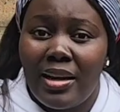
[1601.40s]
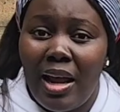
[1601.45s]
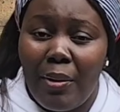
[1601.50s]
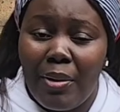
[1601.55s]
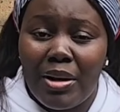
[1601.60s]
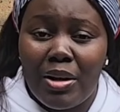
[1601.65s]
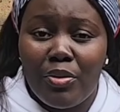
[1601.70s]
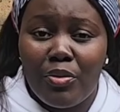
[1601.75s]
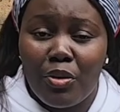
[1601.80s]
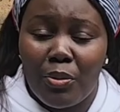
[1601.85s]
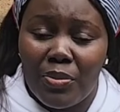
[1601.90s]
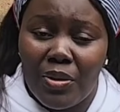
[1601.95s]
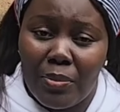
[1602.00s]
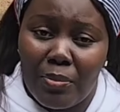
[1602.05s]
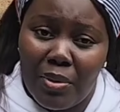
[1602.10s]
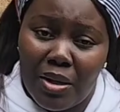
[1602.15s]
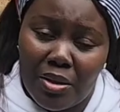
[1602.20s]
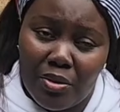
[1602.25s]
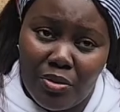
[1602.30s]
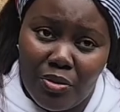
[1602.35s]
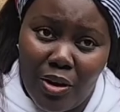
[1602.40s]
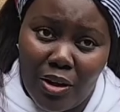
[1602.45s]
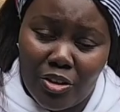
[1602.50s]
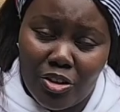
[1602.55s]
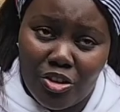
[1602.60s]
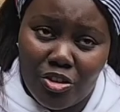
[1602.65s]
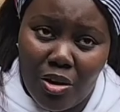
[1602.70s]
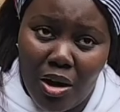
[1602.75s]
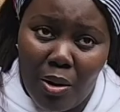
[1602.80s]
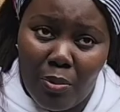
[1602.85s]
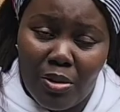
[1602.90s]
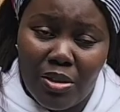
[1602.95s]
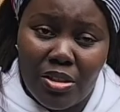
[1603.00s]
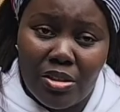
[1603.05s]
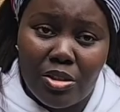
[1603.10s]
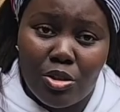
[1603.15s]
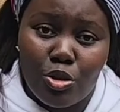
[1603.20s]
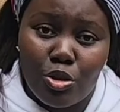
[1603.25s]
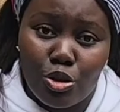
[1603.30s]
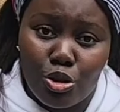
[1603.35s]
directly from the manufacturer,
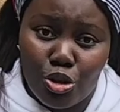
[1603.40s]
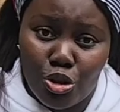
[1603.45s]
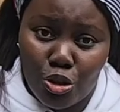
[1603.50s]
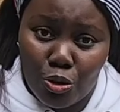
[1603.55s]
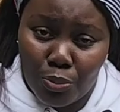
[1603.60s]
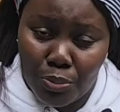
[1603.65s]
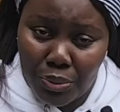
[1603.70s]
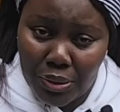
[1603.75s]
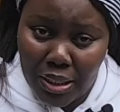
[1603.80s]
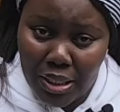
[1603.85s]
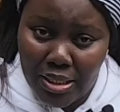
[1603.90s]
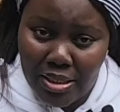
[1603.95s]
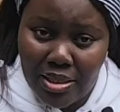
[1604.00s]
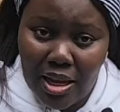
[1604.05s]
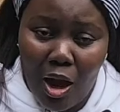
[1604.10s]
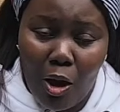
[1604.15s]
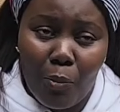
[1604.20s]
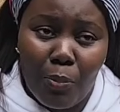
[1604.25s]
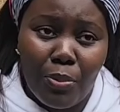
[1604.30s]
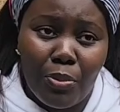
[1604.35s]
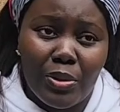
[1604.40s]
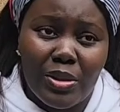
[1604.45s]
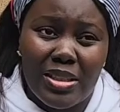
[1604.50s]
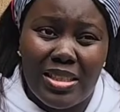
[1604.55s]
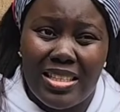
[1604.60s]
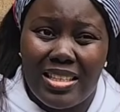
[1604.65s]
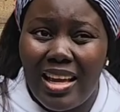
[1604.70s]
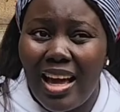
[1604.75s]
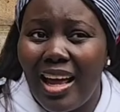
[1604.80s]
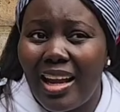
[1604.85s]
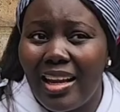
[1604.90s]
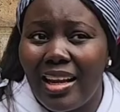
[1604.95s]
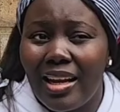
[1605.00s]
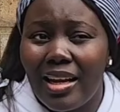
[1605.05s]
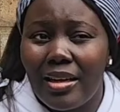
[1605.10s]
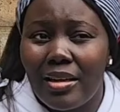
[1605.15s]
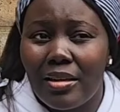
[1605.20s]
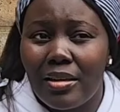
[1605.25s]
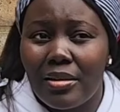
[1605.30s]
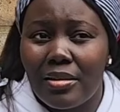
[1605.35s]
which is Nutri Bullet. I'll put
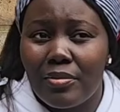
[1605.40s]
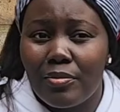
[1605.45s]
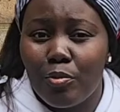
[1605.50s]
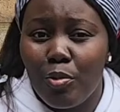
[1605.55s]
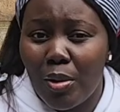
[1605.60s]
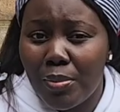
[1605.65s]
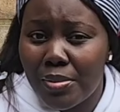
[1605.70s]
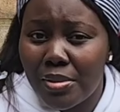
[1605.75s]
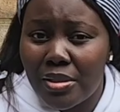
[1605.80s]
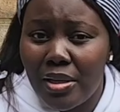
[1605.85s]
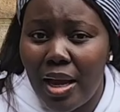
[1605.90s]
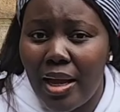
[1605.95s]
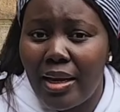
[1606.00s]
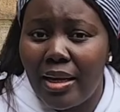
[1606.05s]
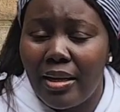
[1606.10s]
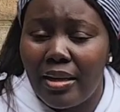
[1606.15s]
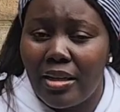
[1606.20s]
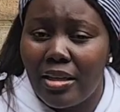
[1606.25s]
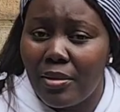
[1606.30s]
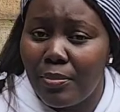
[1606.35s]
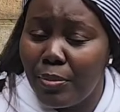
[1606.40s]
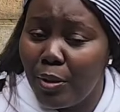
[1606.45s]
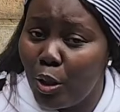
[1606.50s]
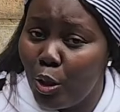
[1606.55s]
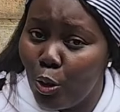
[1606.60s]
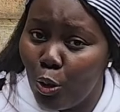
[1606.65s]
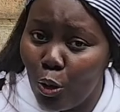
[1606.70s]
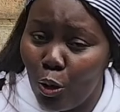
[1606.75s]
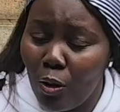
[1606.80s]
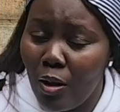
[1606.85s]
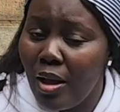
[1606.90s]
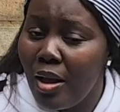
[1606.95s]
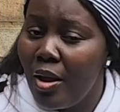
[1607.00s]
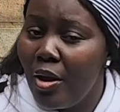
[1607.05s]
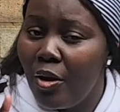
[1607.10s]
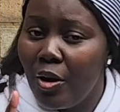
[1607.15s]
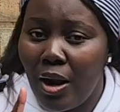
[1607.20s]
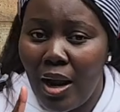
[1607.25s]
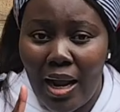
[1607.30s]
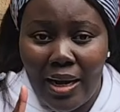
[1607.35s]
their website link below.
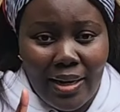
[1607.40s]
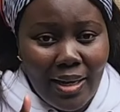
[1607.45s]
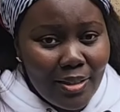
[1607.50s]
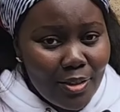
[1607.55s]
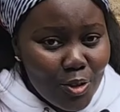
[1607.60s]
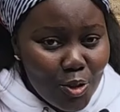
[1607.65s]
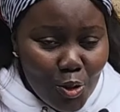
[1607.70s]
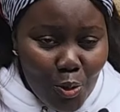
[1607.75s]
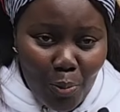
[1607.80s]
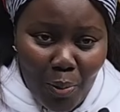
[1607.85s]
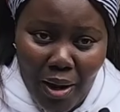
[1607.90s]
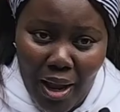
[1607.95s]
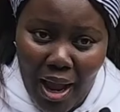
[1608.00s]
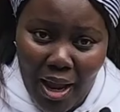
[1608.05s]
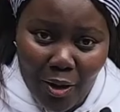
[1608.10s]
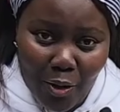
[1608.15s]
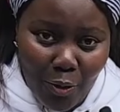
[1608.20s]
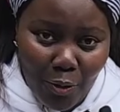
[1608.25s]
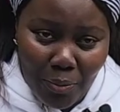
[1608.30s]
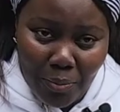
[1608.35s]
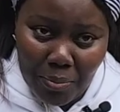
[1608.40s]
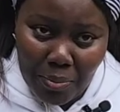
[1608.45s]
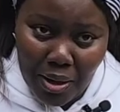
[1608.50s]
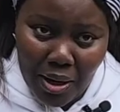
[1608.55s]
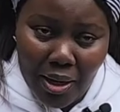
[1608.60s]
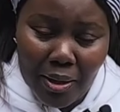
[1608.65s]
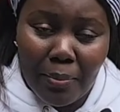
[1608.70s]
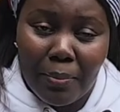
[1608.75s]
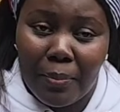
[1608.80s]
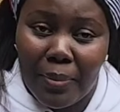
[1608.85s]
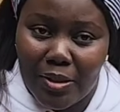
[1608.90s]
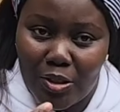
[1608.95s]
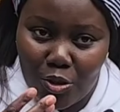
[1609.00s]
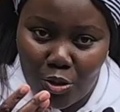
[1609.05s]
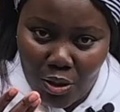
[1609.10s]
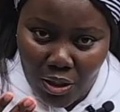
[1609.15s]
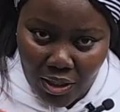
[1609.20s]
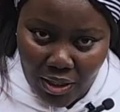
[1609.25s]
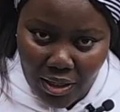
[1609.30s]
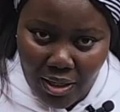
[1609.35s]
That is not where I got mine,
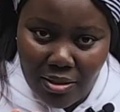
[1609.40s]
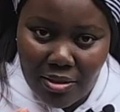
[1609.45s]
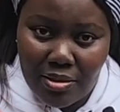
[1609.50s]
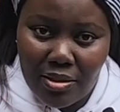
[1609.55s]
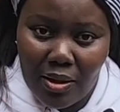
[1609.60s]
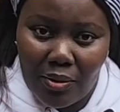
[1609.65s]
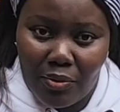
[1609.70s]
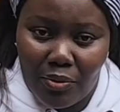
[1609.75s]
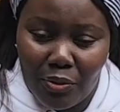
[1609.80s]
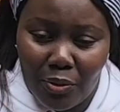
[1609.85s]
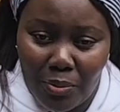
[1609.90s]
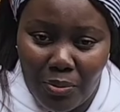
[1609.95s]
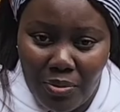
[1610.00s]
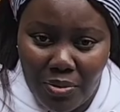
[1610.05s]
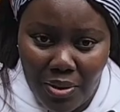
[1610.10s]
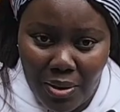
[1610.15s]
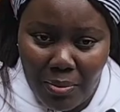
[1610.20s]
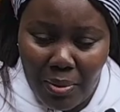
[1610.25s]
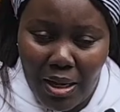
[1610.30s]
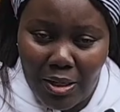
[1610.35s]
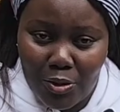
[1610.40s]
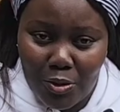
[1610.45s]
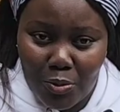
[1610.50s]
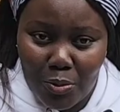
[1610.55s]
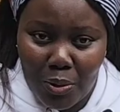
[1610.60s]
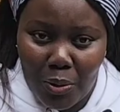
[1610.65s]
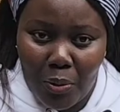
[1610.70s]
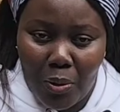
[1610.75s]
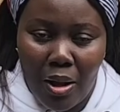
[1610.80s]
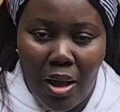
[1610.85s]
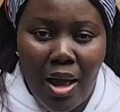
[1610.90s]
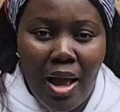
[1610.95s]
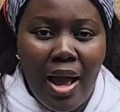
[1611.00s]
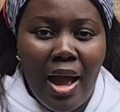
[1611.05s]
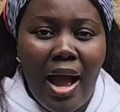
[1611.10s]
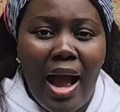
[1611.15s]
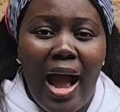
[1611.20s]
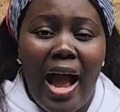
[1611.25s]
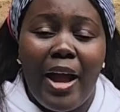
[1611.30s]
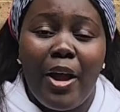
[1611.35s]
but you can get some from them as well.
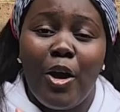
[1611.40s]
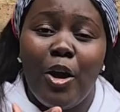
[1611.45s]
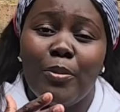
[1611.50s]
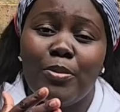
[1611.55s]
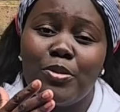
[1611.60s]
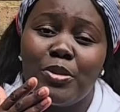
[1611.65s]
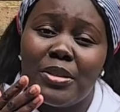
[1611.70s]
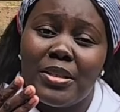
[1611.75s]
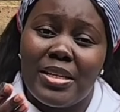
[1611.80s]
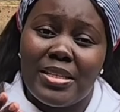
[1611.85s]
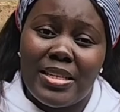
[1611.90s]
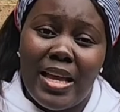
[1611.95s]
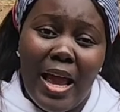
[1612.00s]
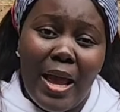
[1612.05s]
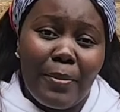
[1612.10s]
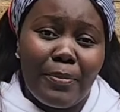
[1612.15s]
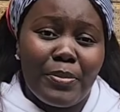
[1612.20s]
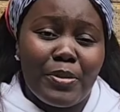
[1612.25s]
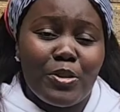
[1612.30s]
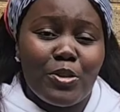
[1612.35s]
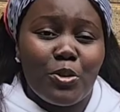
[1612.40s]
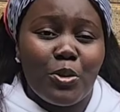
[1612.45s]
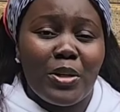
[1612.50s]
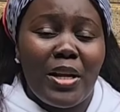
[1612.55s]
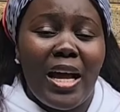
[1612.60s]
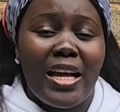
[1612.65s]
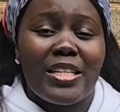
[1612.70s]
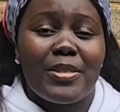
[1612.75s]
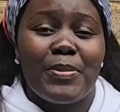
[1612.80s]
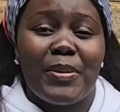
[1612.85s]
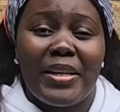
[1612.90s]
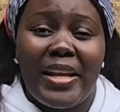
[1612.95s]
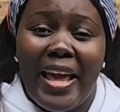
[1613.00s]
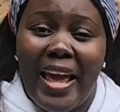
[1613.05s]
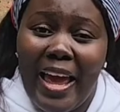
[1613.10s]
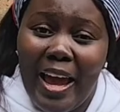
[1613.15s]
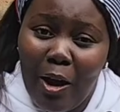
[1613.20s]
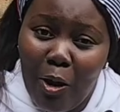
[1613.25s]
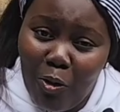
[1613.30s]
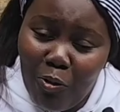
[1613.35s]
I hope today's episode has been
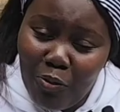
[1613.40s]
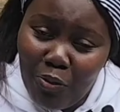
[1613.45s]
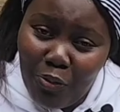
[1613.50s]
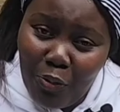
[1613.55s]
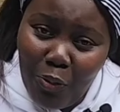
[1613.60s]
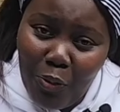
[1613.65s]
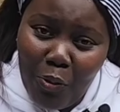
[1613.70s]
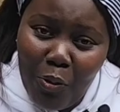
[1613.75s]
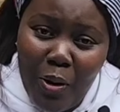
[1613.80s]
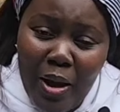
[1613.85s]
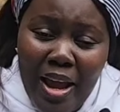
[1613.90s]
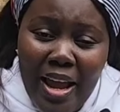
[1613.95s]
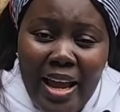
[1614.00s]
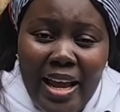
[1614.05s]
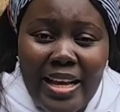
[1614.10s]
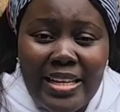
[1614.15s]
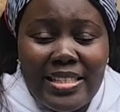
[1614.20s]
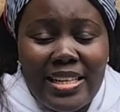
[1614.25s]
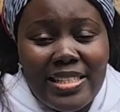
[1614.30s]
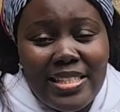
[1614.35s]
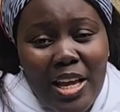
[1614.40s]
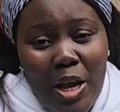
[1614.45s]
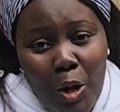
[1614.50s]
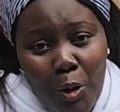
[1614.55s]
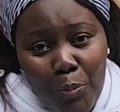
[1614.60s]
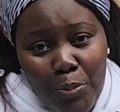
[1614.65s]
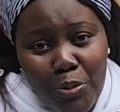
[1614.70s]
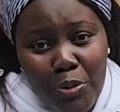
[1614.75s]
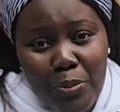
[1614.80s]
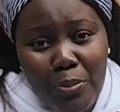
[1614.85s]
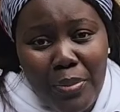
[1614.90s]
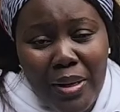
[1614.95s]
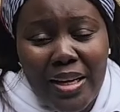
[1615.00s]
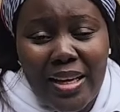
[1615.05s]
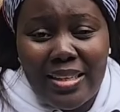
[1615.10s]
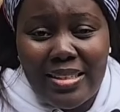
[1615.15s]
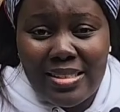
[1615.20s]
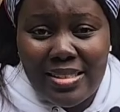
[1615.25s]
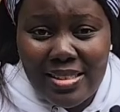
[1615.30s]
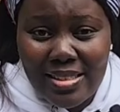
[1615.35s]
helpful. It has helped you
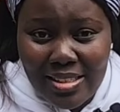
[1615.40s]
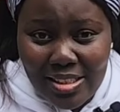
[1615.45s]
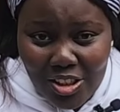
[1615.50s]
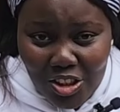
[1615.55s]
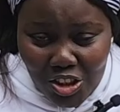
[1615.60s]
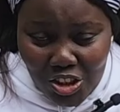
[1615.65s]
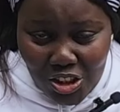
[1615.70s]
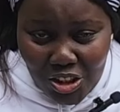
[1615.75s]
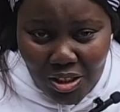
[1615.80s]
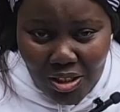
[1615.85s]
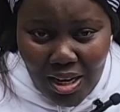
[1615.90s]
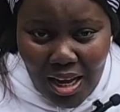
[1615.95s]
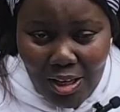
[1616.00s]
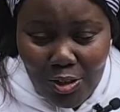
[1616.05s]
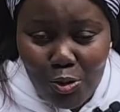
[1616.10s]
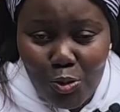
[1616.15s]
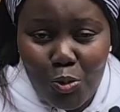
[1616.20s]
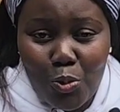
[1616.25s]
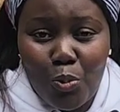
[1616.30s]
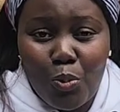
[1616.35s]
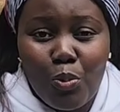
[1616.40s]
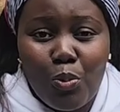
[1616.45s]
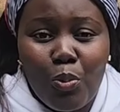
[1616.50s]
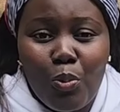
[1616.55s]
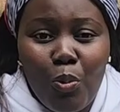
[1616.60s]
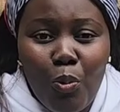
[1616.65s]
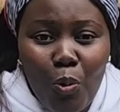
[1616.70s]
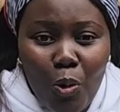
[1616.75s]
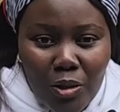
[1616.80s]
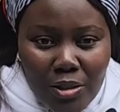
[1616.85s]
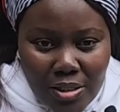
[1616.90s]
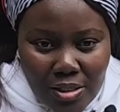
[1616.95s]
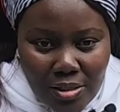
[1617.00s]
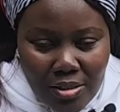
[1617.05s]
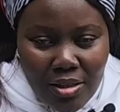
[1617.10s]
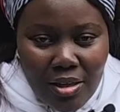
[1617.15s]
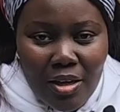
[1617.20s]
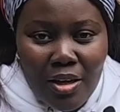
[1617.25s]
make a decision as to what